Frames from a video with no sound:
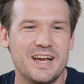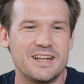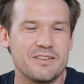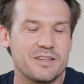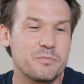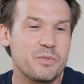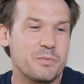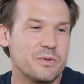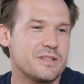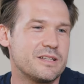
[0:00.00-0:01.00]
And I think
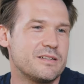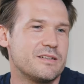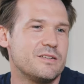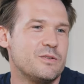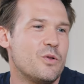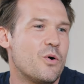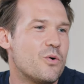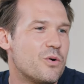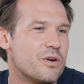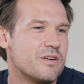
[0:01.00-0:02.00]
people didn't know,
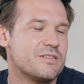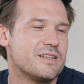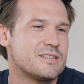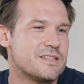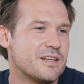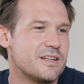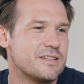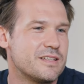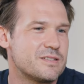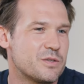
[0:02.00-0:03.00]
or necessarily
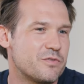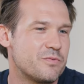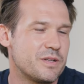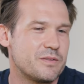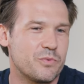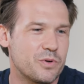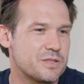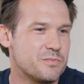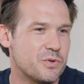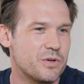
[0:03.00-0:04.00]
it
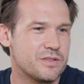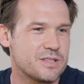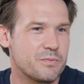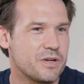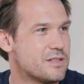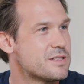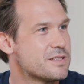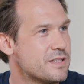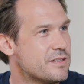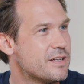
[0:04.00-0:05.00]
works more
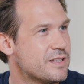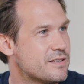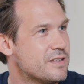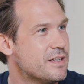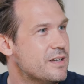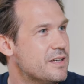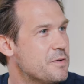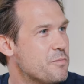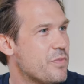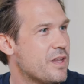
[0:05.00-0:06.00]
subconsciously that
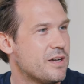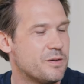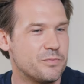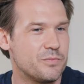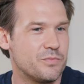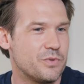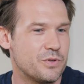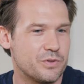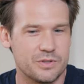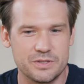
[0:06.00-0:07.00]

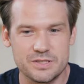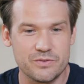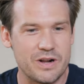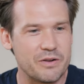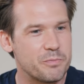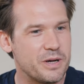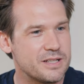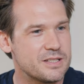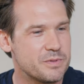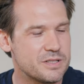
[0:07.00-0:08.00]
you're surrounded by
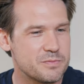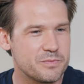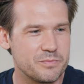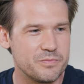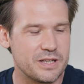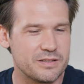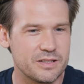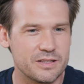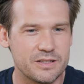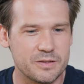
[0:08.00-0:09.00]
these images, I
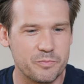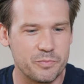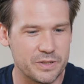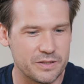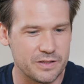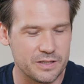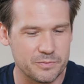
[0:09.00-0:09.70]
think, but